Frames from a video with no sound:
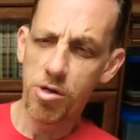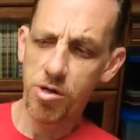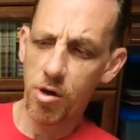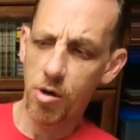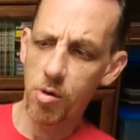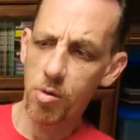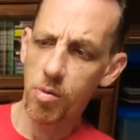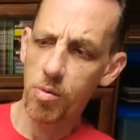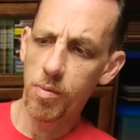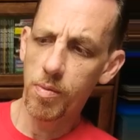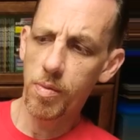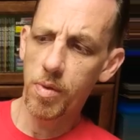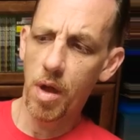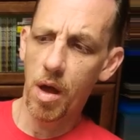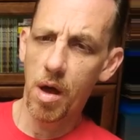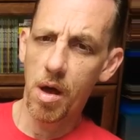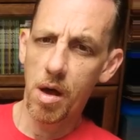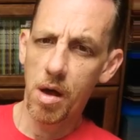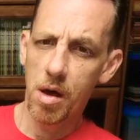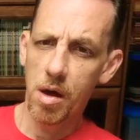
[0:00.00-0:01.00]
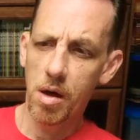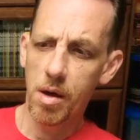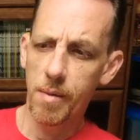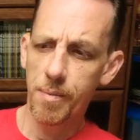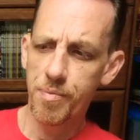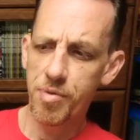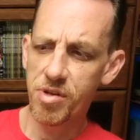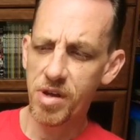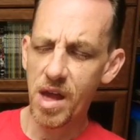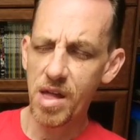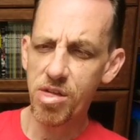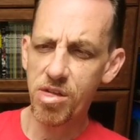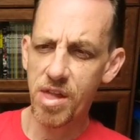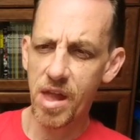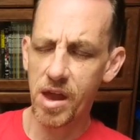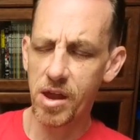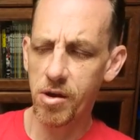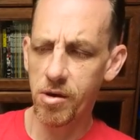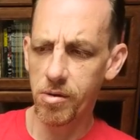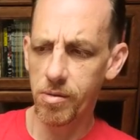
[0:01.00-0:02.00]
So Scott
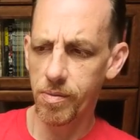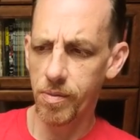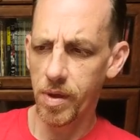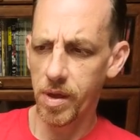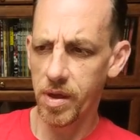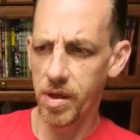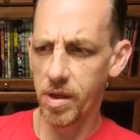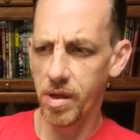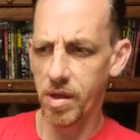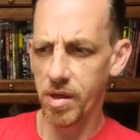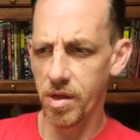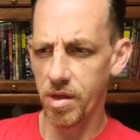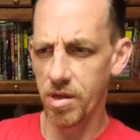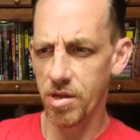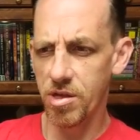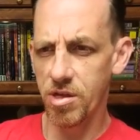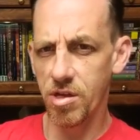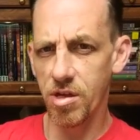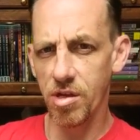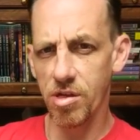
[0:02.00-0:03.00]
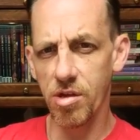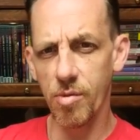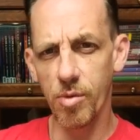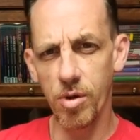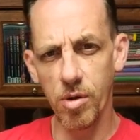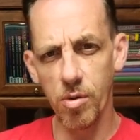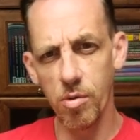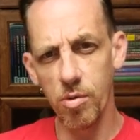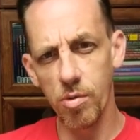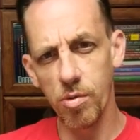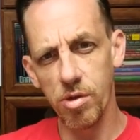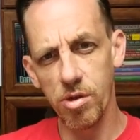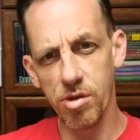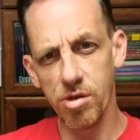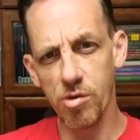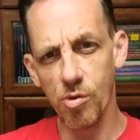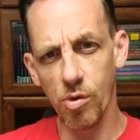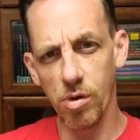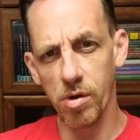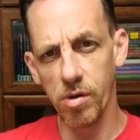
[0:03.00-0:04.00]
Snyder is someone who's
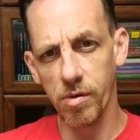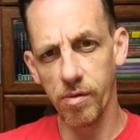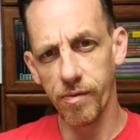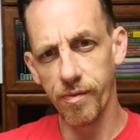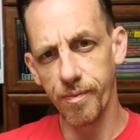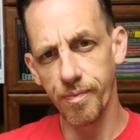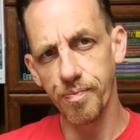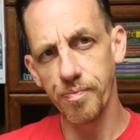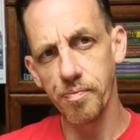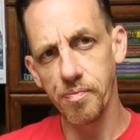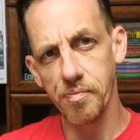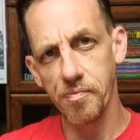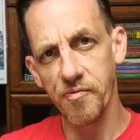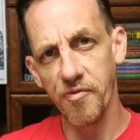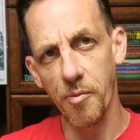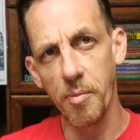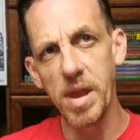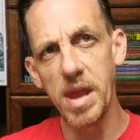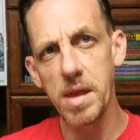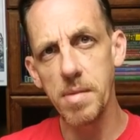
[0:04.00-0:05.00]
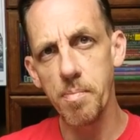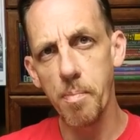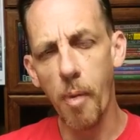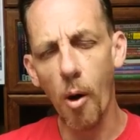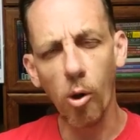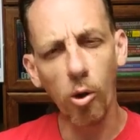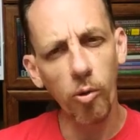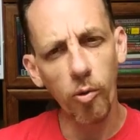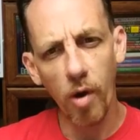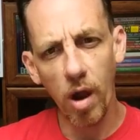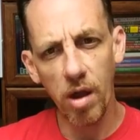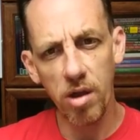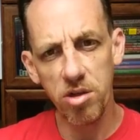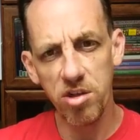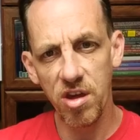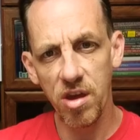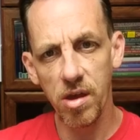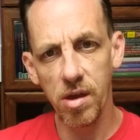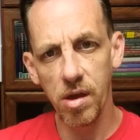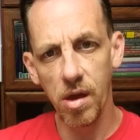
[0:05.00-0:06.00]
sort of, for me,
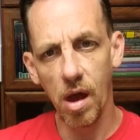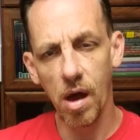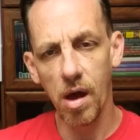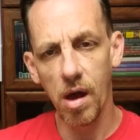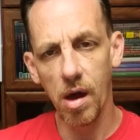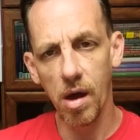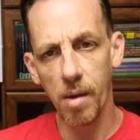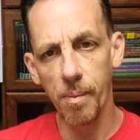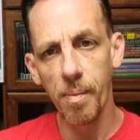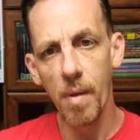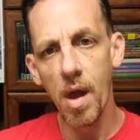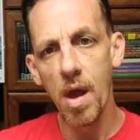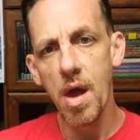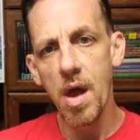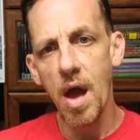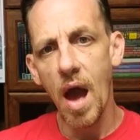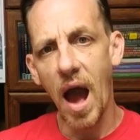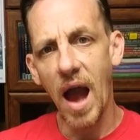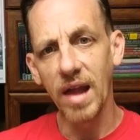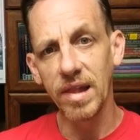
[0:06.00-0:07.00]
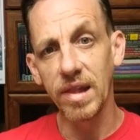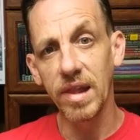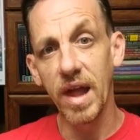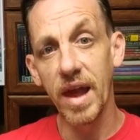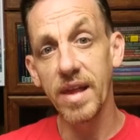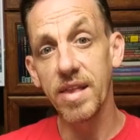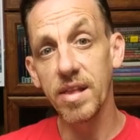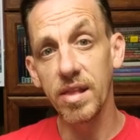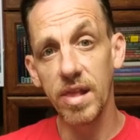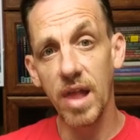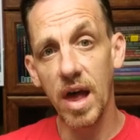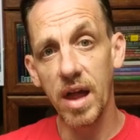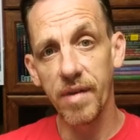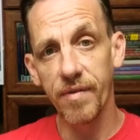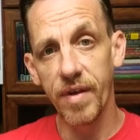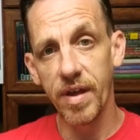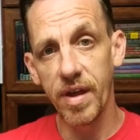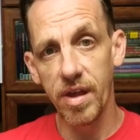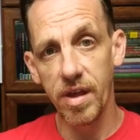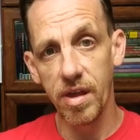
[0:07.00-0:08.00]
polarizing. I liked a
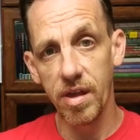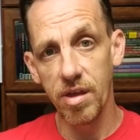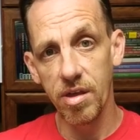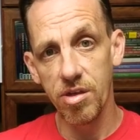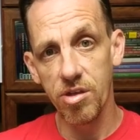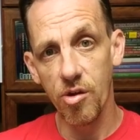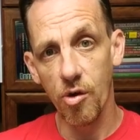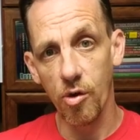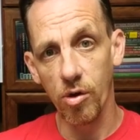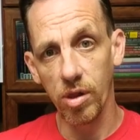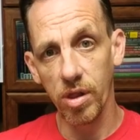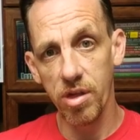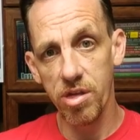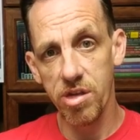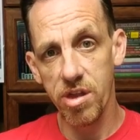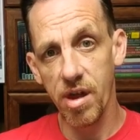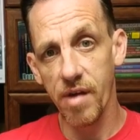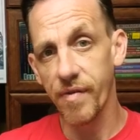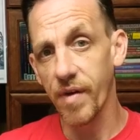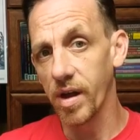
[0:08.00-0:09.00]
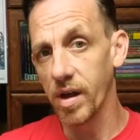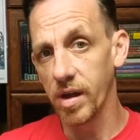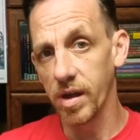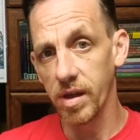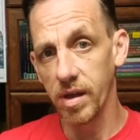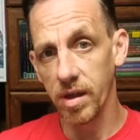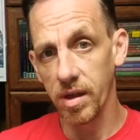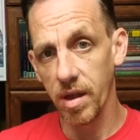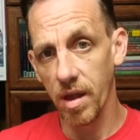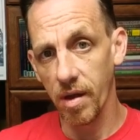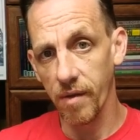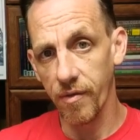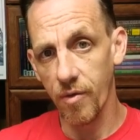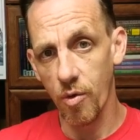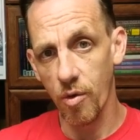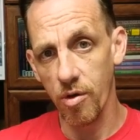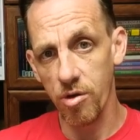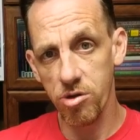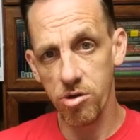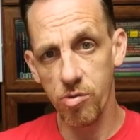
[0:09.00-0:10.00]
lot of his early stuff. I, of
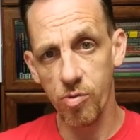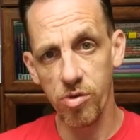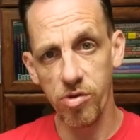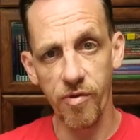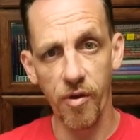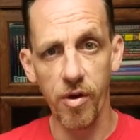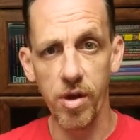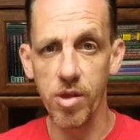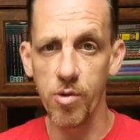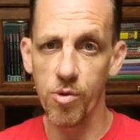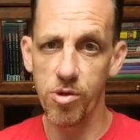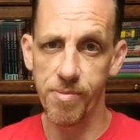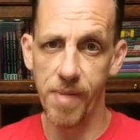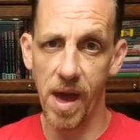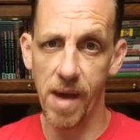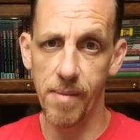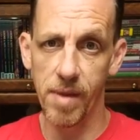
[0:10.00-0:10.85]
course, was very into his